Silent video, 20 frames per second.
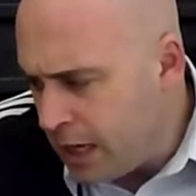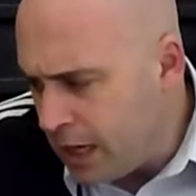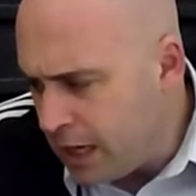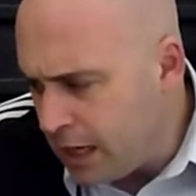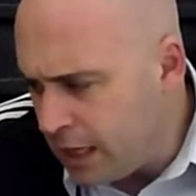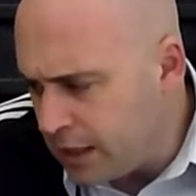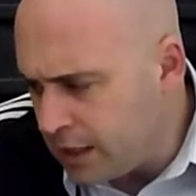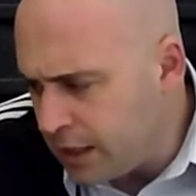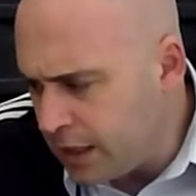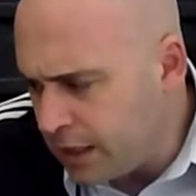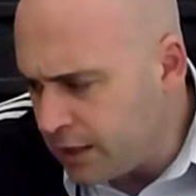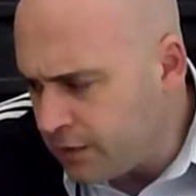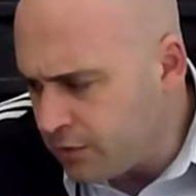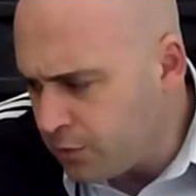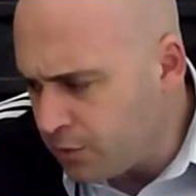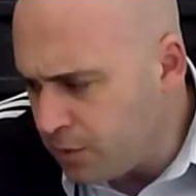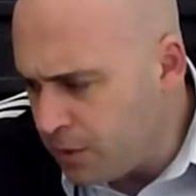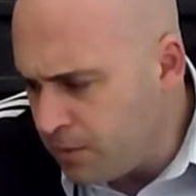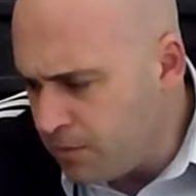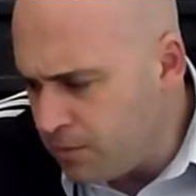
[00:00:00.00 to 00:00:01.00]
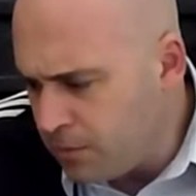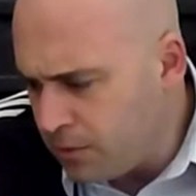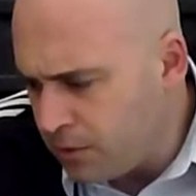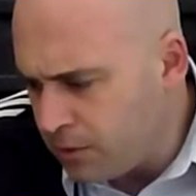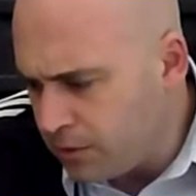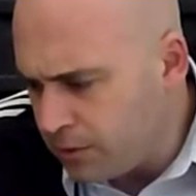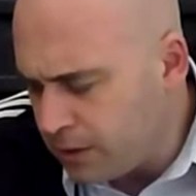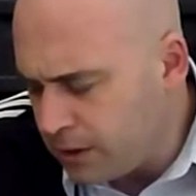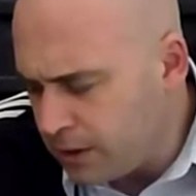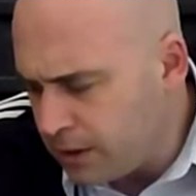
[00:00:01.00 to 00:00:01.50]
And I can
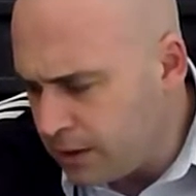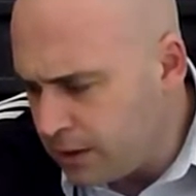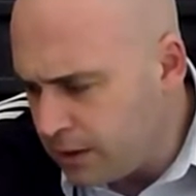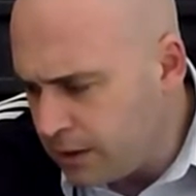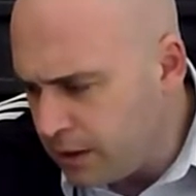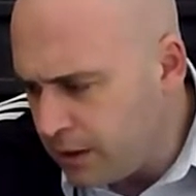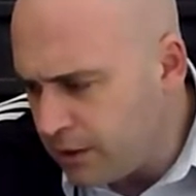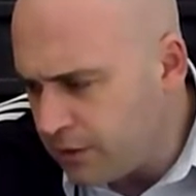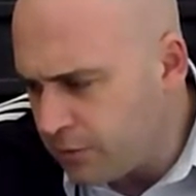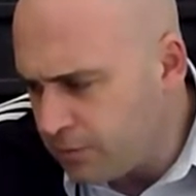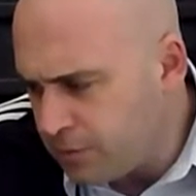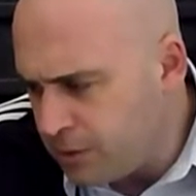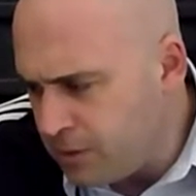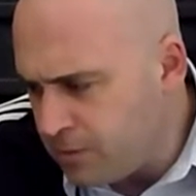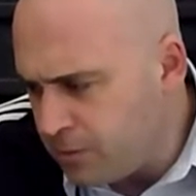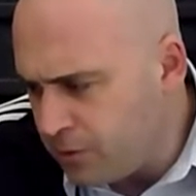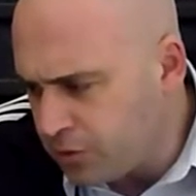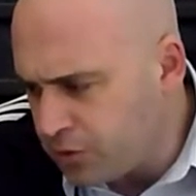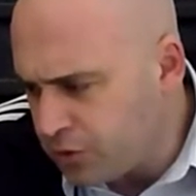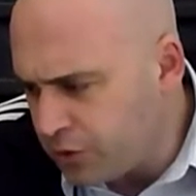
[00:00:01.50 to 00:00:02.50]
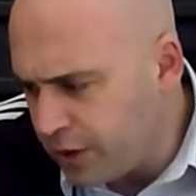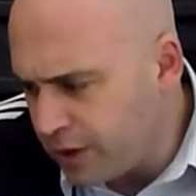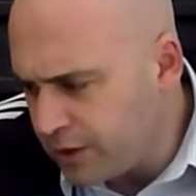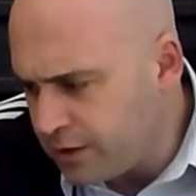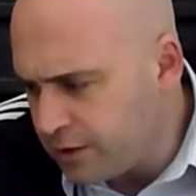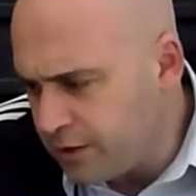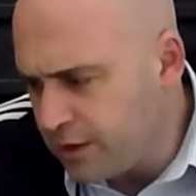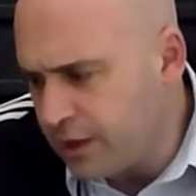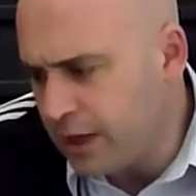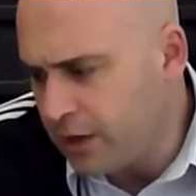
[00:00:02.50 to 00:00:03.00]
remember uh, other people trying
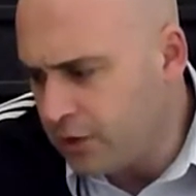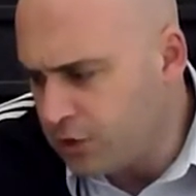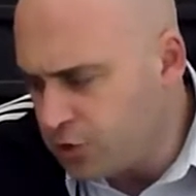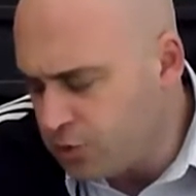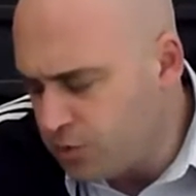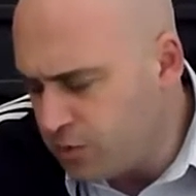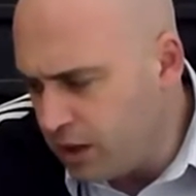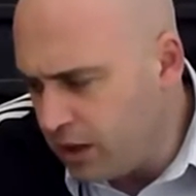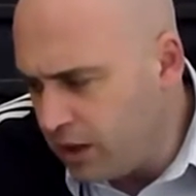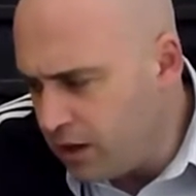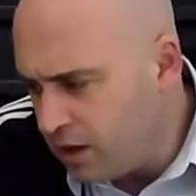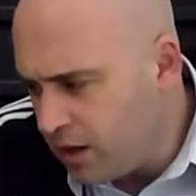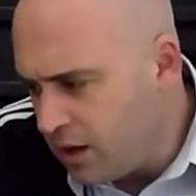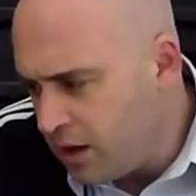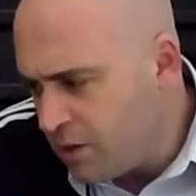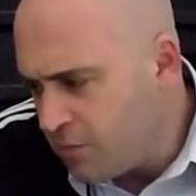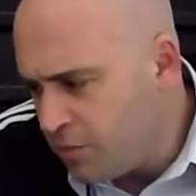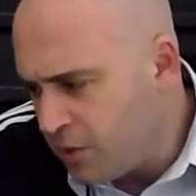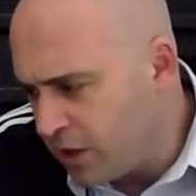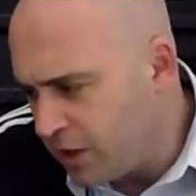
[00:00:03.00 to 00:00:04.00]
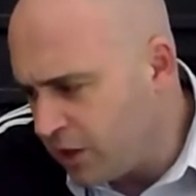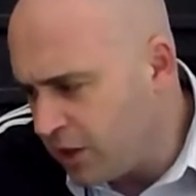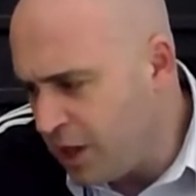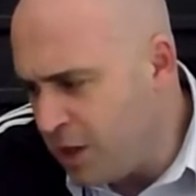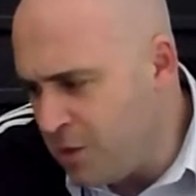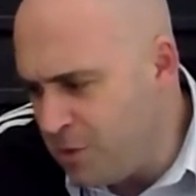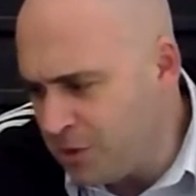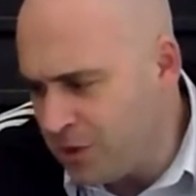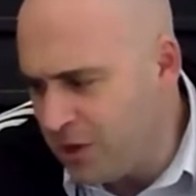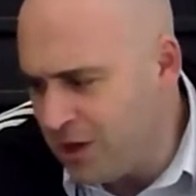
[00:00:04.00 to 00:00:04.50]
to denounce me by
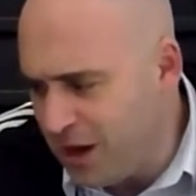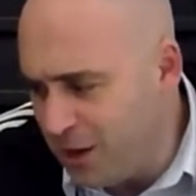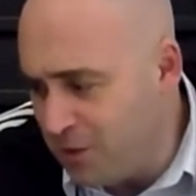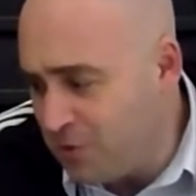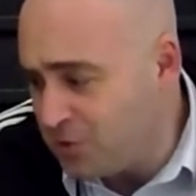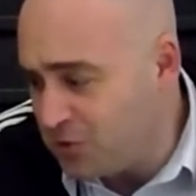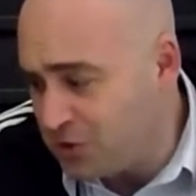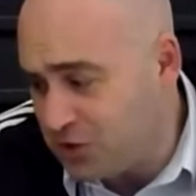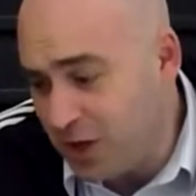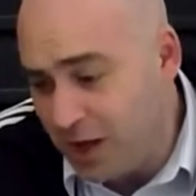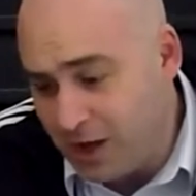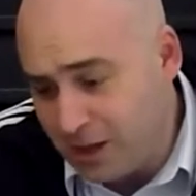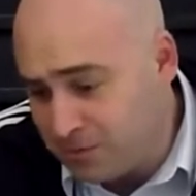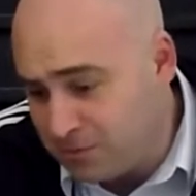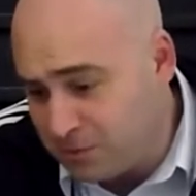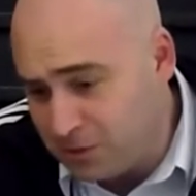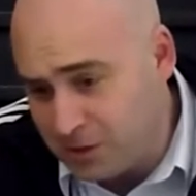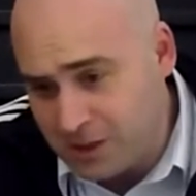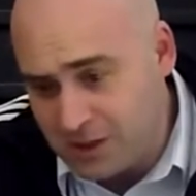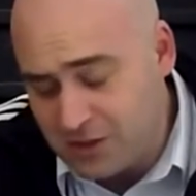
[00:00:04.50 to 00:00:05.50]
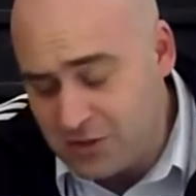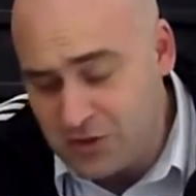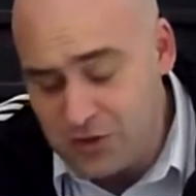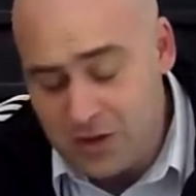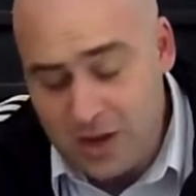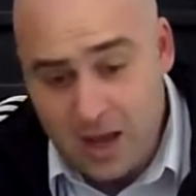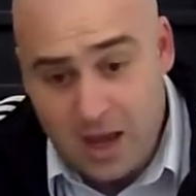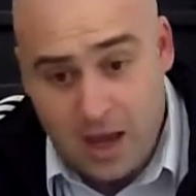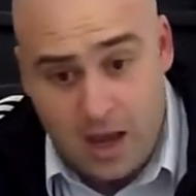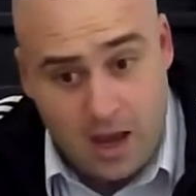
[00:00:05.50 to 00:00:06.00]
claiming that I was not a
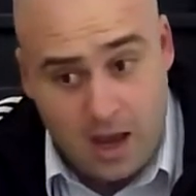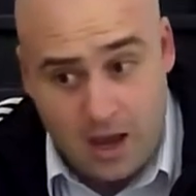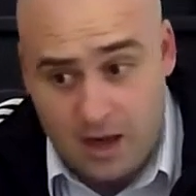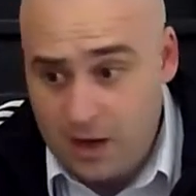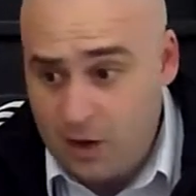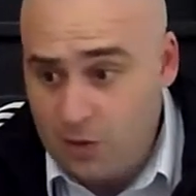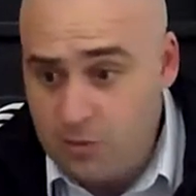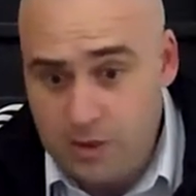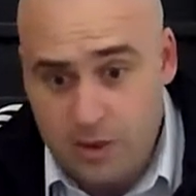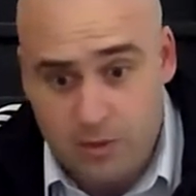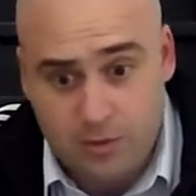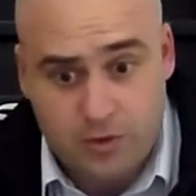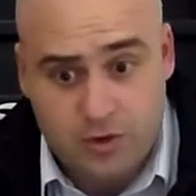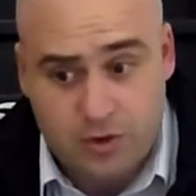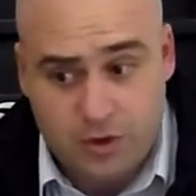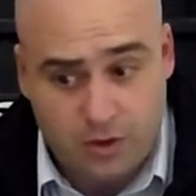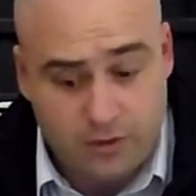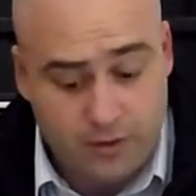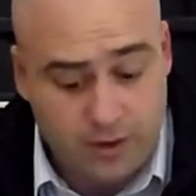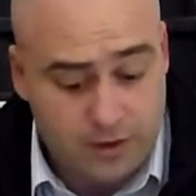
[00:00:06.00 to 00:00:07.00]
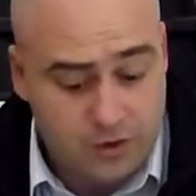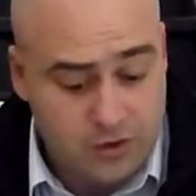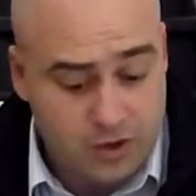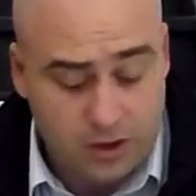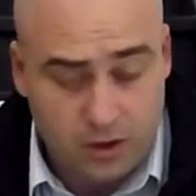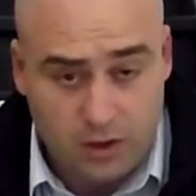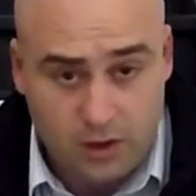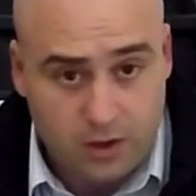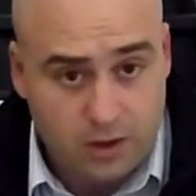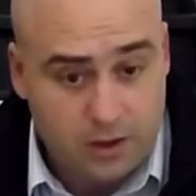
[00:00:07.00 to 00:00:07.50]
Buddhist. And I would be able to turn around and say,
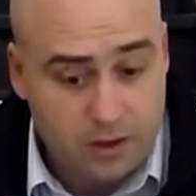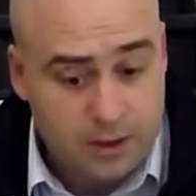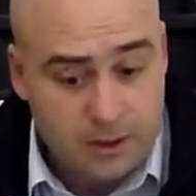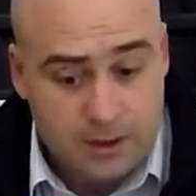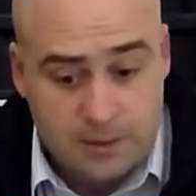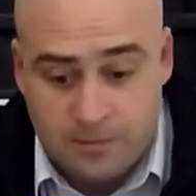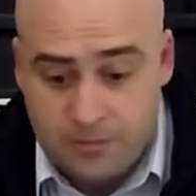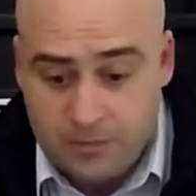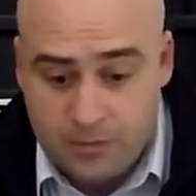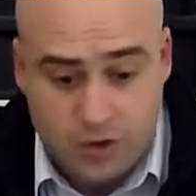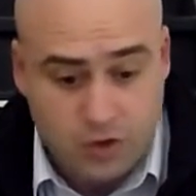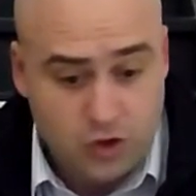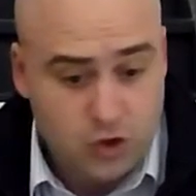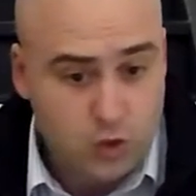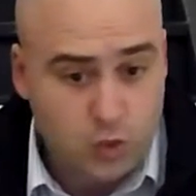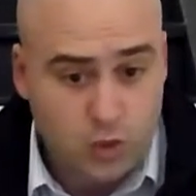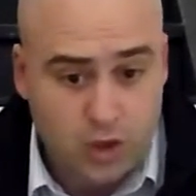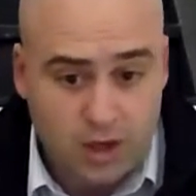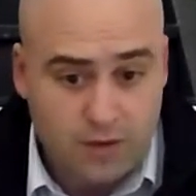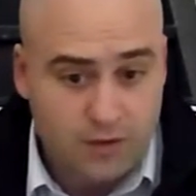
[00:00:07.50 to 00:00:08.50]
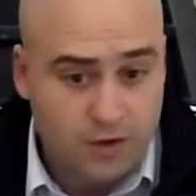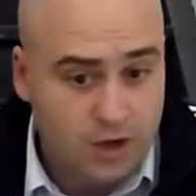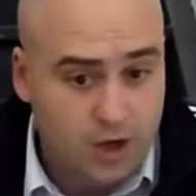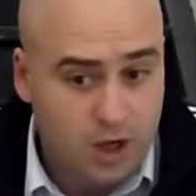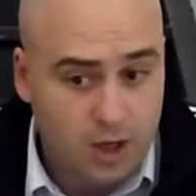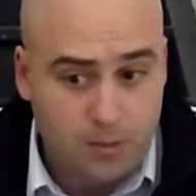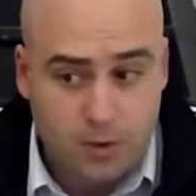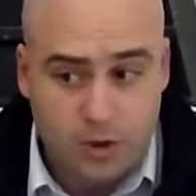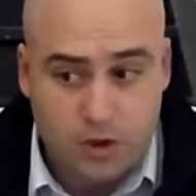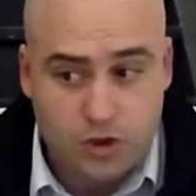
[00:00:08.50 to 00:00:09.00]
look, this is what I've
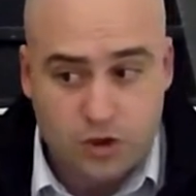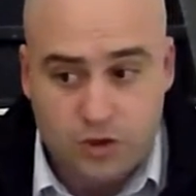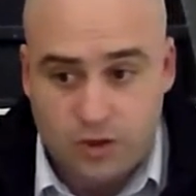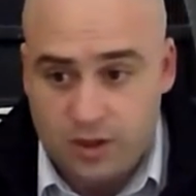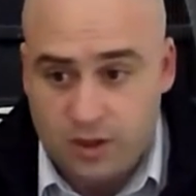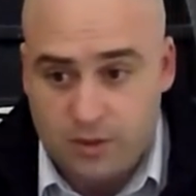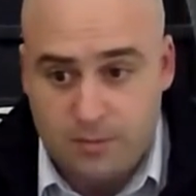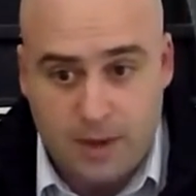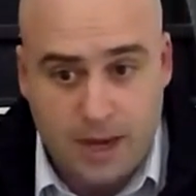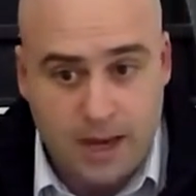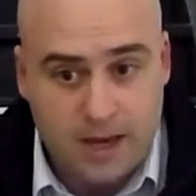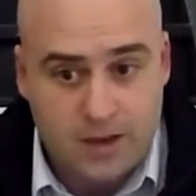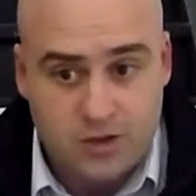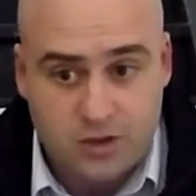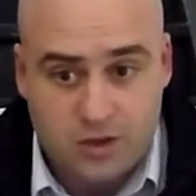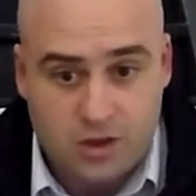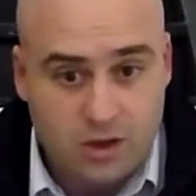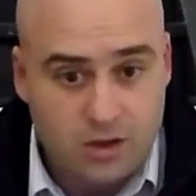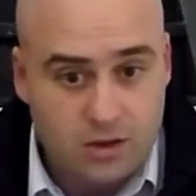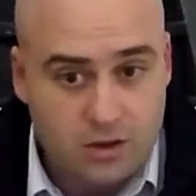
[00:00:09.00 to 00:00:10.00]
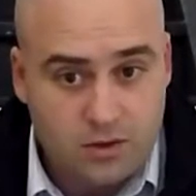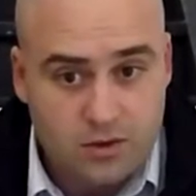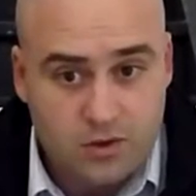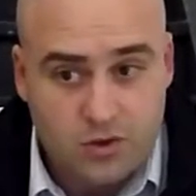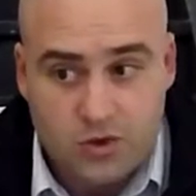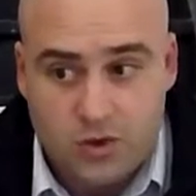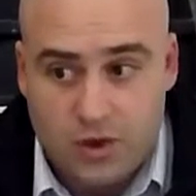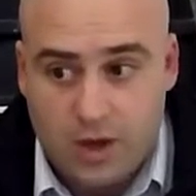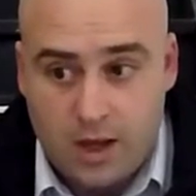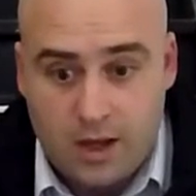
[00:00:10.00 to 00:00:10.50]
accomplished in the past
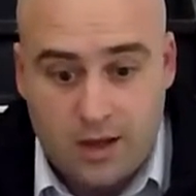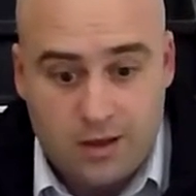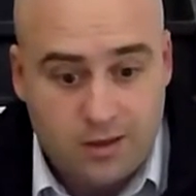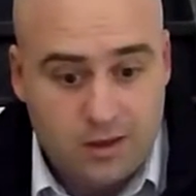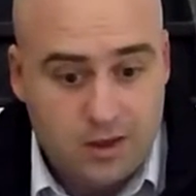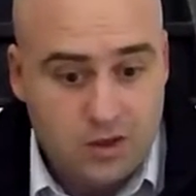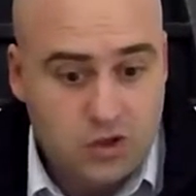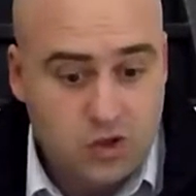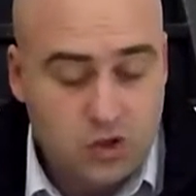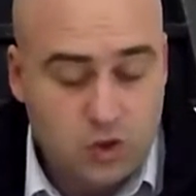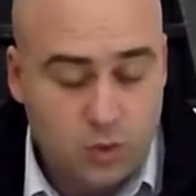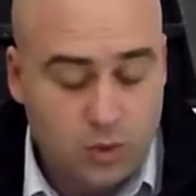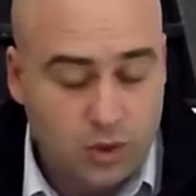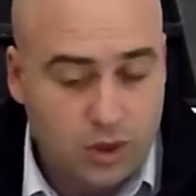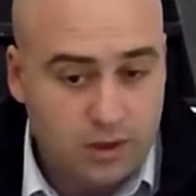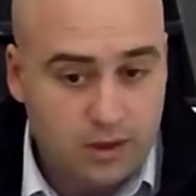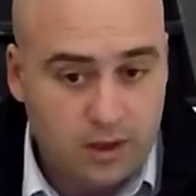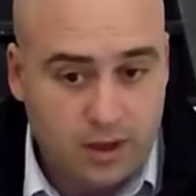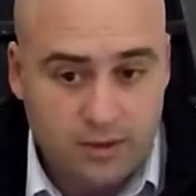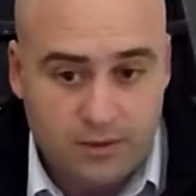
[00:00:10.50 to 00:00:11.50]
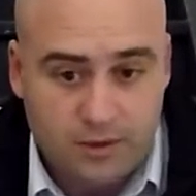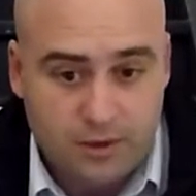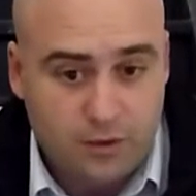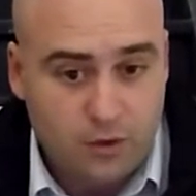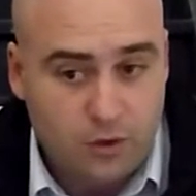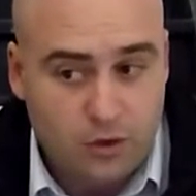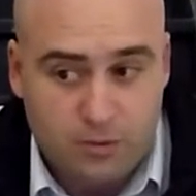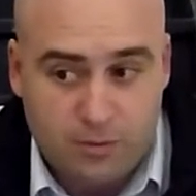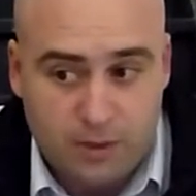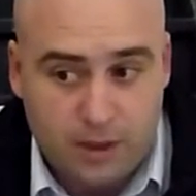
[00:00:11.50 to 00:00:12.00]
years. This is what I've
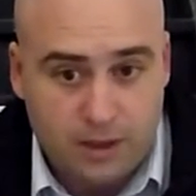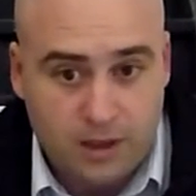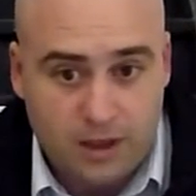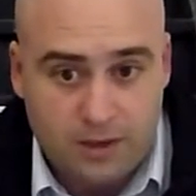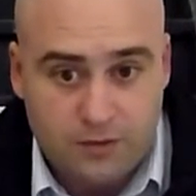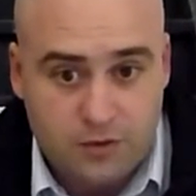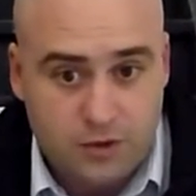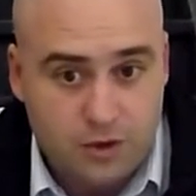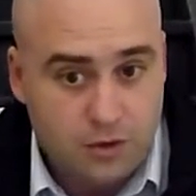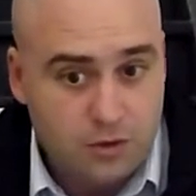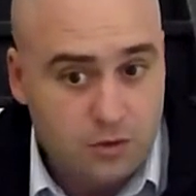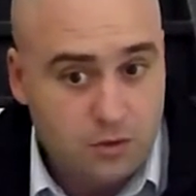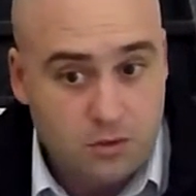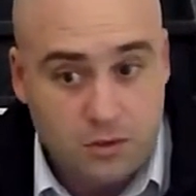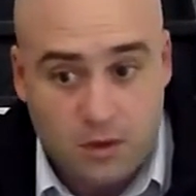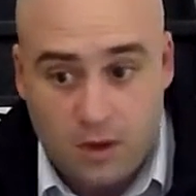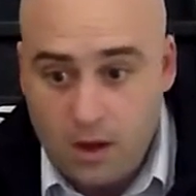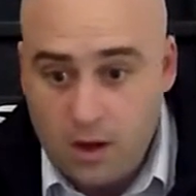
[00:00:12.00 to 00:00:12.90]
devoted my life to.